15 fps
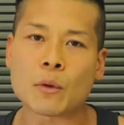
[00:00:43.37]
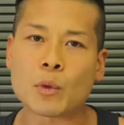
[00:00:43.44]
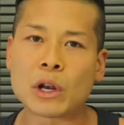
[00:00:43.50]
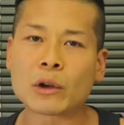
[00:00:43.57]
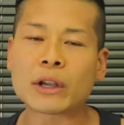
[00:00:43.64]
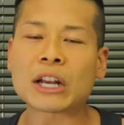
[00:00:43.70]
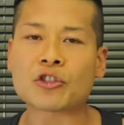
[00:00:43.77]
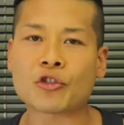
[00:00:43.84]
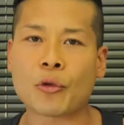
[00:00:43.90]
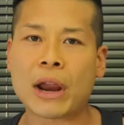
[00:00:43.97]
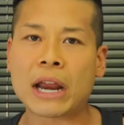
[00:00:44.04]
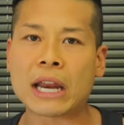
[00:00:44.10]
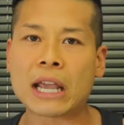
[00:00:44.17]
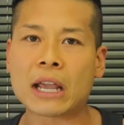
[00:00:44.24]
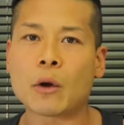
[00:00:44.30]
we look at
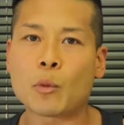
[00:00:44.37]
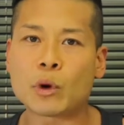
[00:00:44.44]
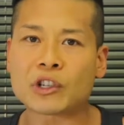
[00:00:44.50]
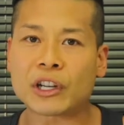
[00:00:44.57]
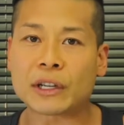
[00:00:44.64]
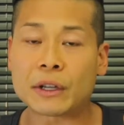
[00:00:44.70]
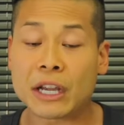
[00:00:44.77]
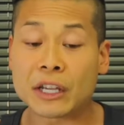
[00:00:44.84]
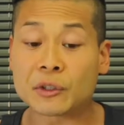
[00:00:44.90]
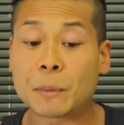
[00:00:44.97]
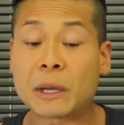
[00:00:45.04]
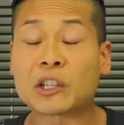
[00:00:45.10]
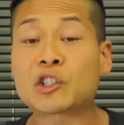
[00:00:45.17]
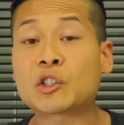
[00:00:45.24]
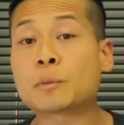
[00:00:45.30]
training which is
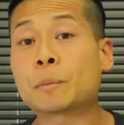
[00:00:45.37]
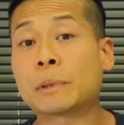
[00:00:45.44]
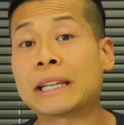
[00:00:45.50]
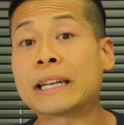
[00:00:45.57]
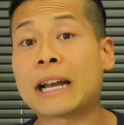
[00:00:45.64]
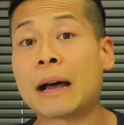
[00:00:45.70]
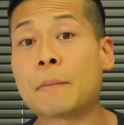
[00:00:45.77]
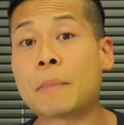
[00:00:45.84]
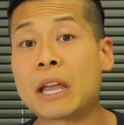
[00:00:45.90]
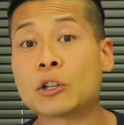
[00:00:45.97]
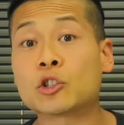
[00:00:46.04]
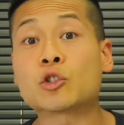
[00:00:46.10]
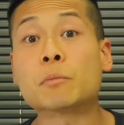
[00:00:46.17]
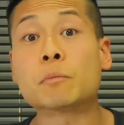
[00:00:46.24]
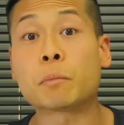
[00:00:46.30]
being split up into